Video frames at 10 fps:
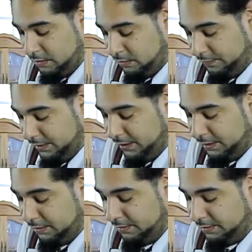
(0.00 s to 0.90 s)
over
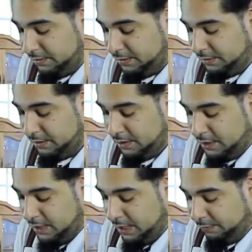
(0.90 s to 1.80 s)
here.
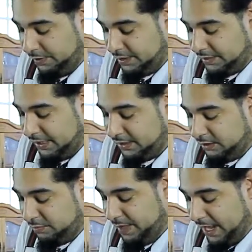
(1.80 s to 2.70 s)
And we just got a
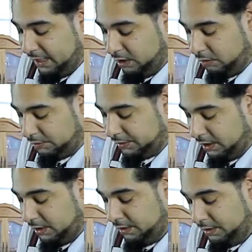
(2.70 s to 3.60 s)
little bag of
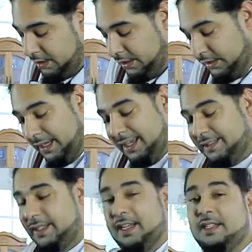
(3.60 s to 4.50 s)
coleslaw. Like I
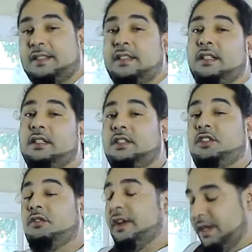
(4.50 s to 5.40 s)
said, instead of
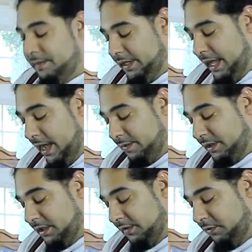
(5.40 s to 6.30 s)
shredding up the
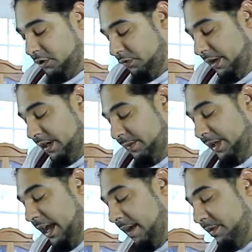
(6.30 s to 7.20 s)
cabbage, because if you shred up
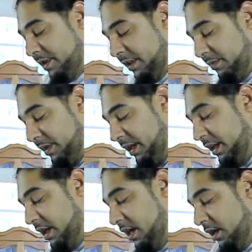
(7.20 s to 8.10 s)
the cabbage, it could
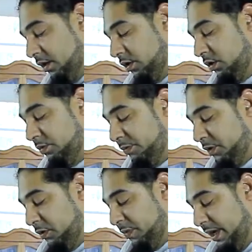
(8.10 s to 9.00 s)
be
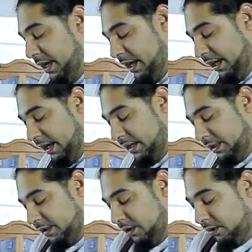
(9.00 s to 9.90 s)
too big. And
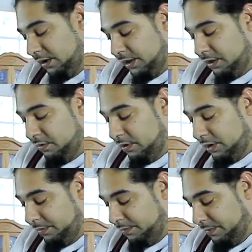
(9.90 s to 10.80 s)
that's the only thing you
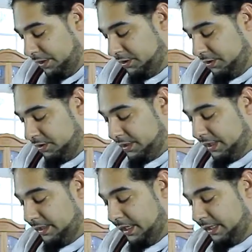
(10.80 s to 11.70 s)
want to make sure you
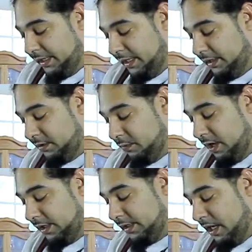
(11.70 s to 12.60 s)
stay delicate, because the
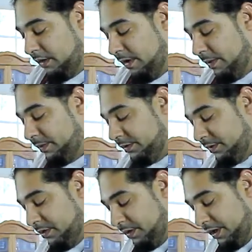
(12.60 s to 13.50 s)
wonton wrappers,
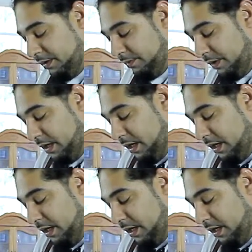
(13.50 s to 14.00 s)
when you get them,